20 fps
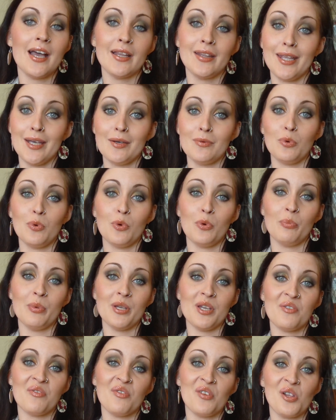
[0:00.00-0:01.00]
and they will
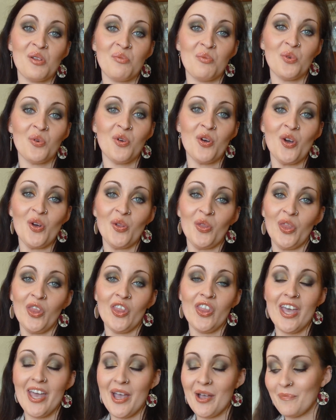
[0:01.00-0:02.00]
be available
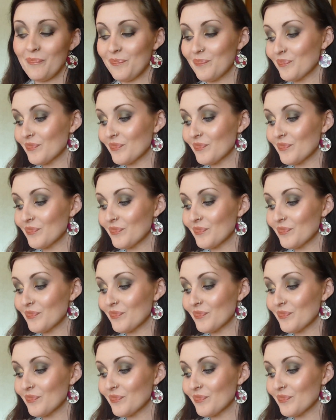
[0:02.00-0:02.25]
there.